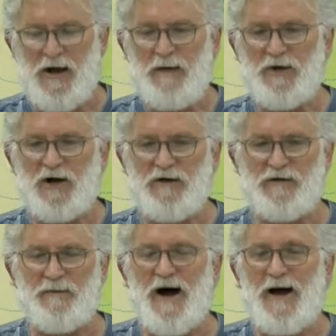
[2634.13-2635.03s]
because the
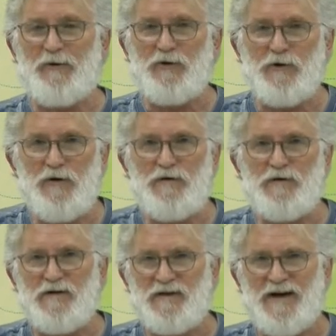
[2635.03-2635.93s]
Bible
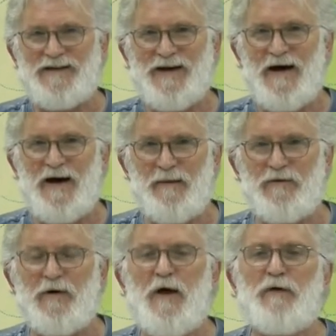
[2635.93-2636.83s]
uses at times